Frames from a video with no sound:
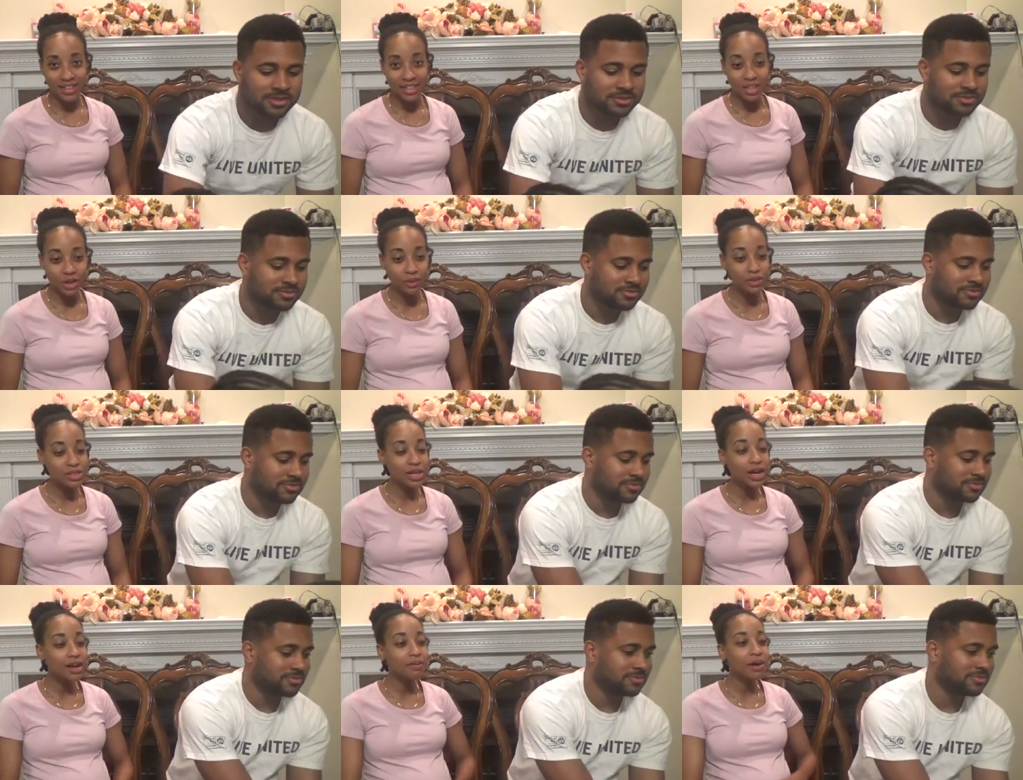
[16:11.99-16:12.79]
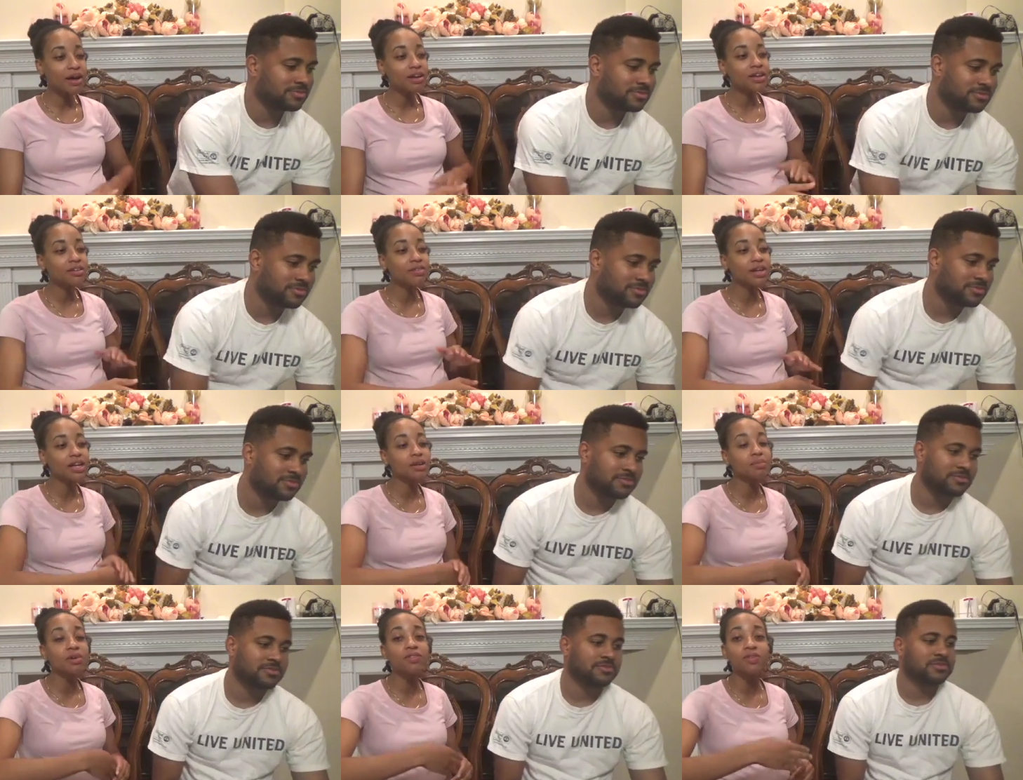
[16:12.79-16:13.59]
Speaker 1: They always talk about get
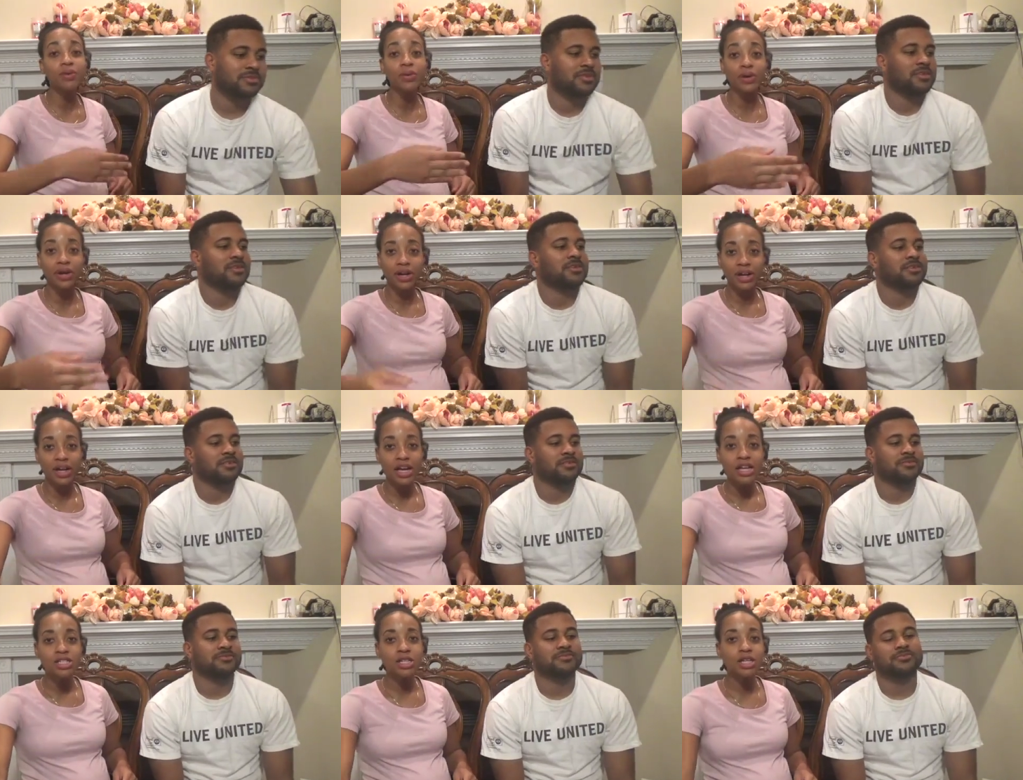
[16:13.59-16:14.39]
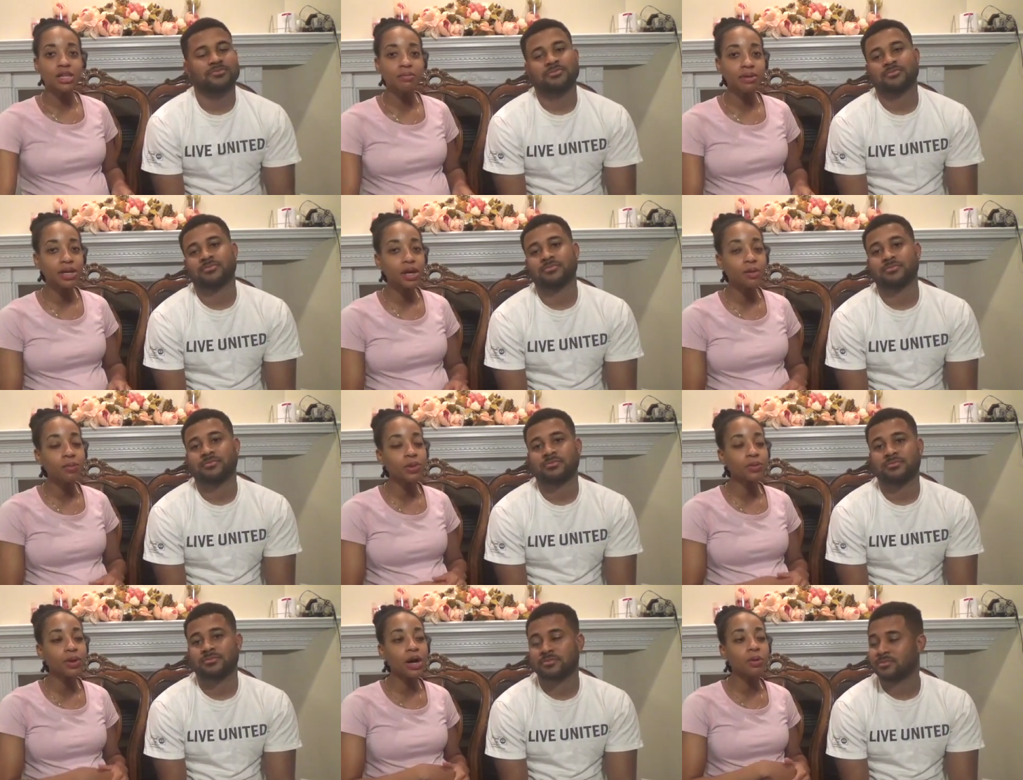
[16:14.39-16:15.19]
ready before. So let me help
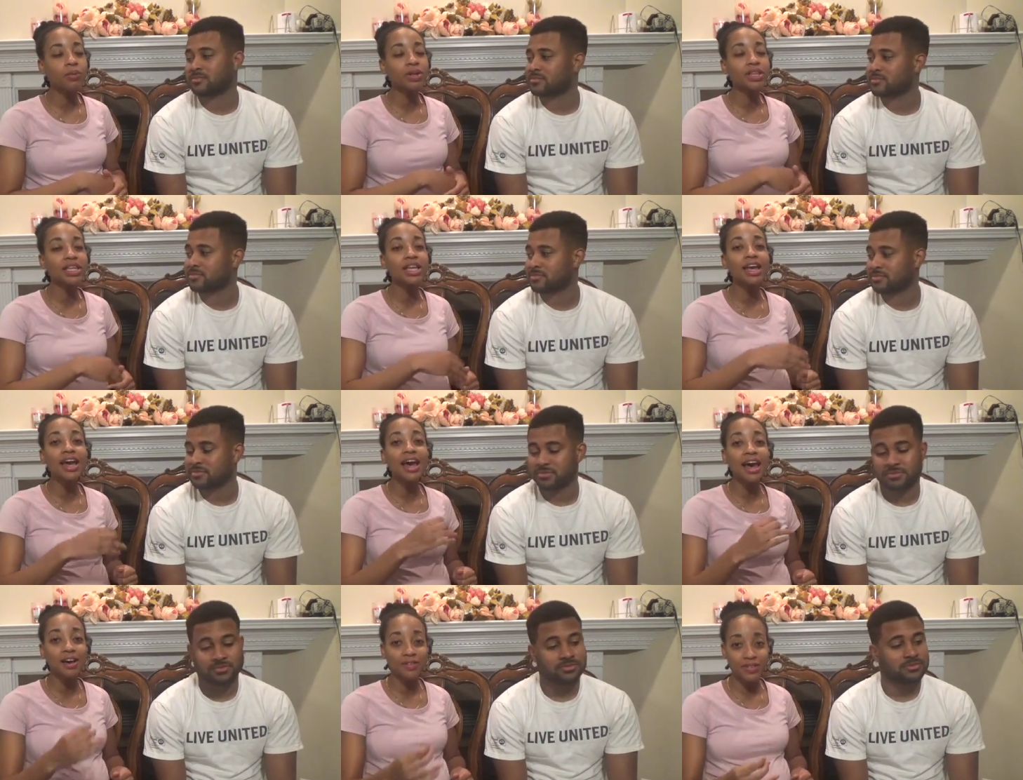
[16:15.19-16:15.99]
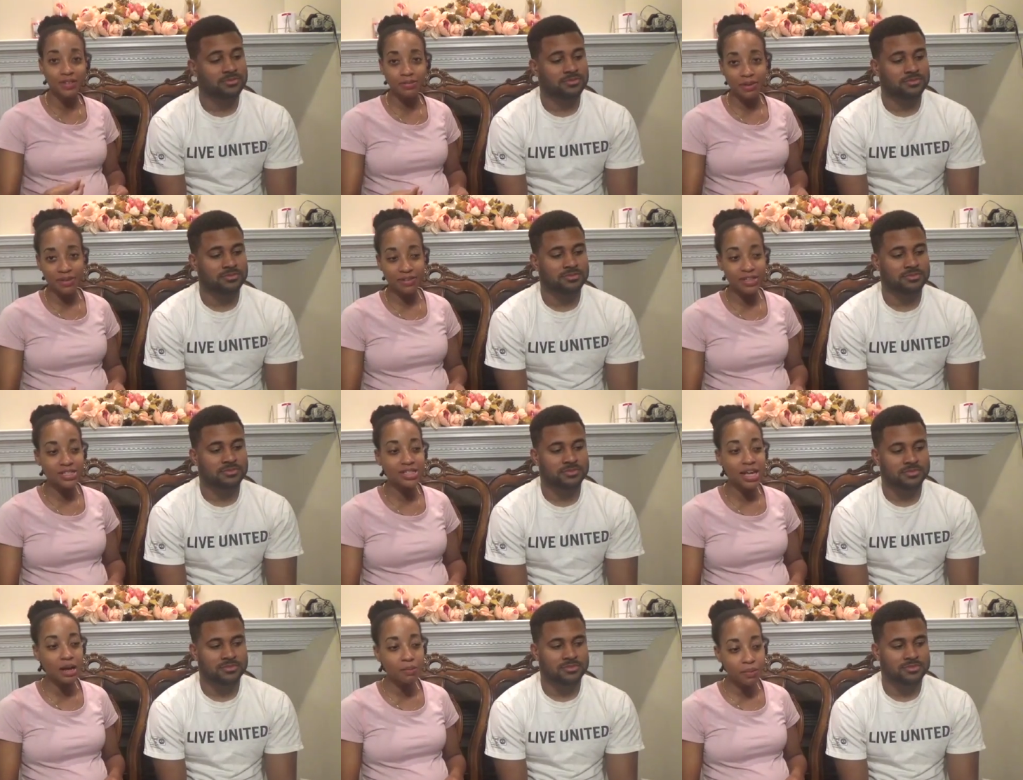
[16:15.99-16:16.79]
you out with the afterbirth because
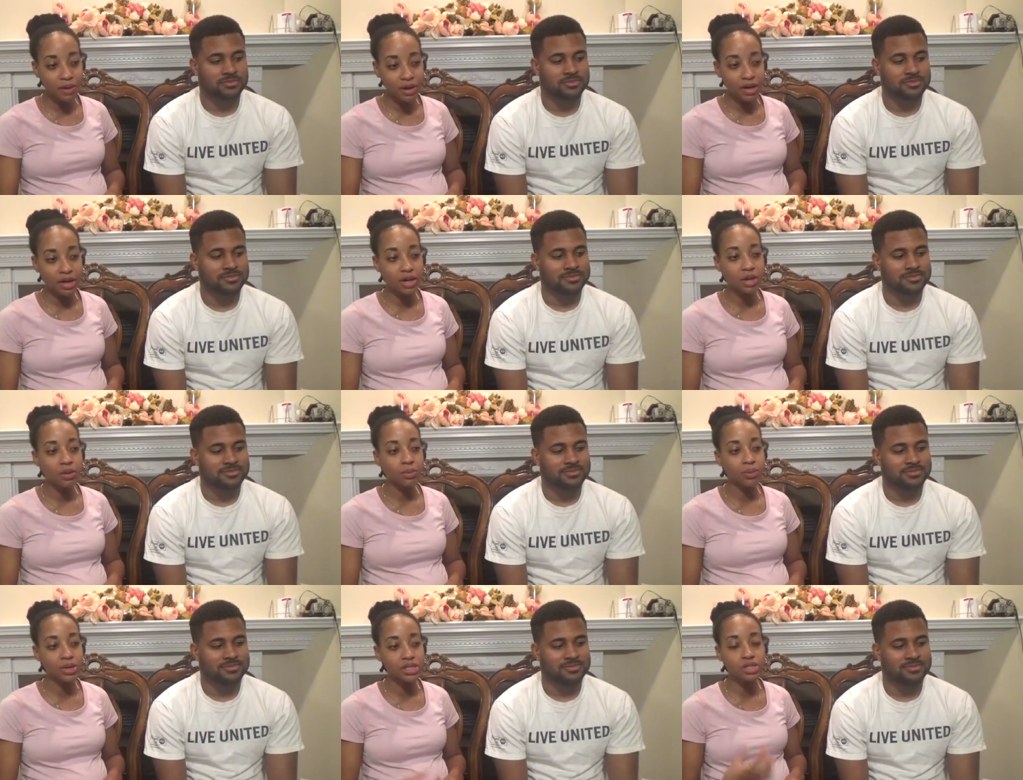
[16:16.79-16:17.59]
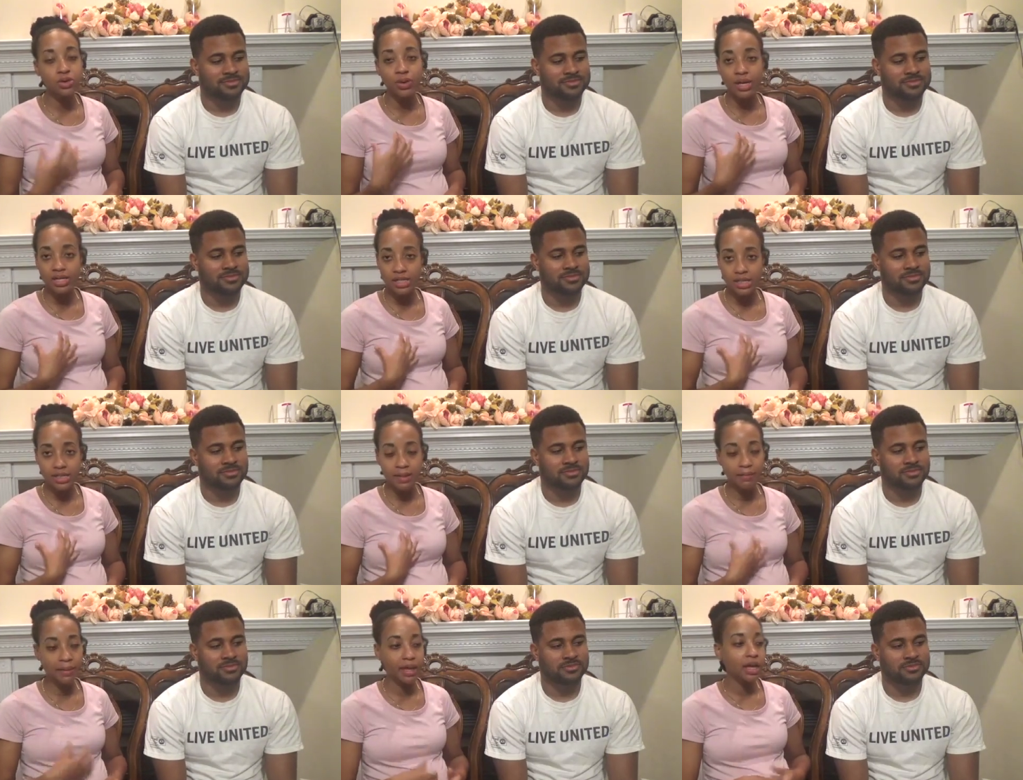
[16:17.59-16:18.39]
that part was crazy
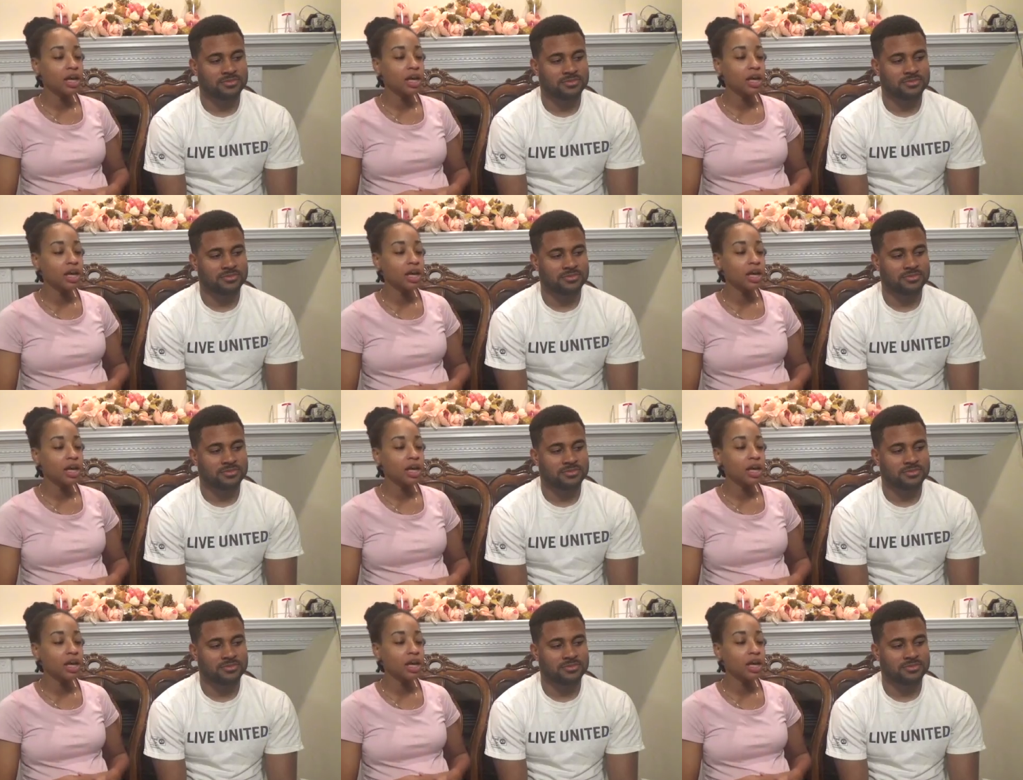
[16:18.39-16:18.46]
to me.